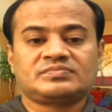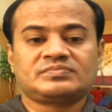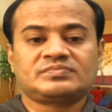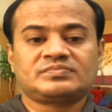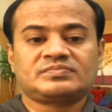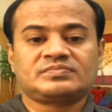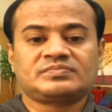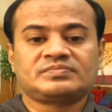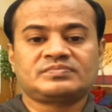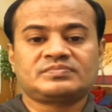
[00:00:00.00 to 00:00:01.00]

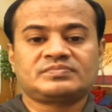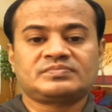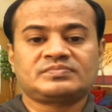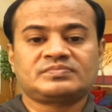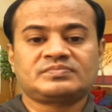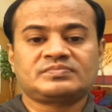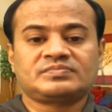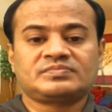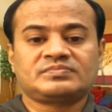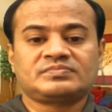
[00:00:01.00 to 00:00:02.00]

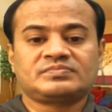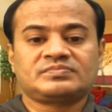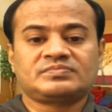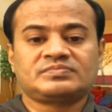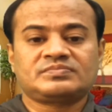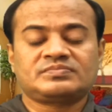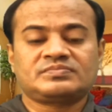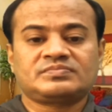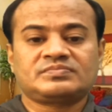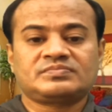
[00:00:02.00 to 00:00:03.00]

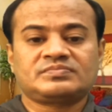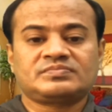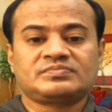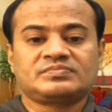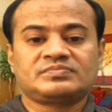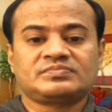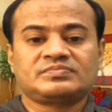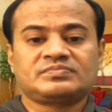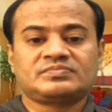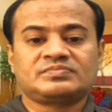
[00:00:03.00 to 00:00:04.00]

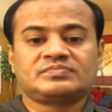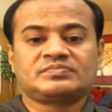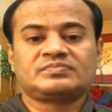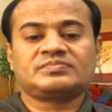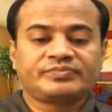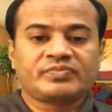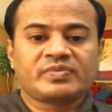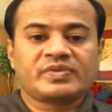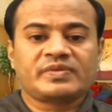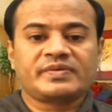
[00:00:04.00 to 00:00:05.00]

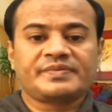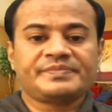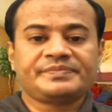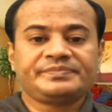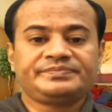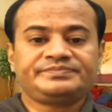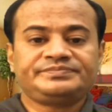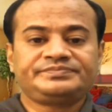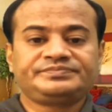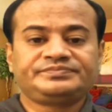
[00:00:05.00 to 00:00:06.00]

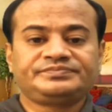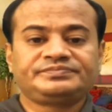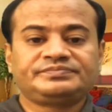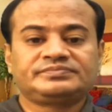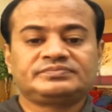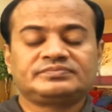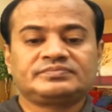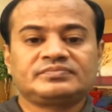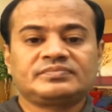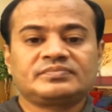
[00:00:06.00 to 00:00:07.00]

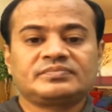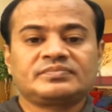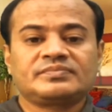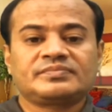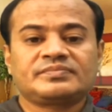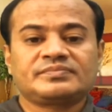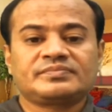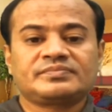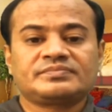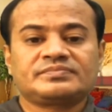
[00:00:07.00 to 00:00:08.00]
No words are spoken by the person on screen.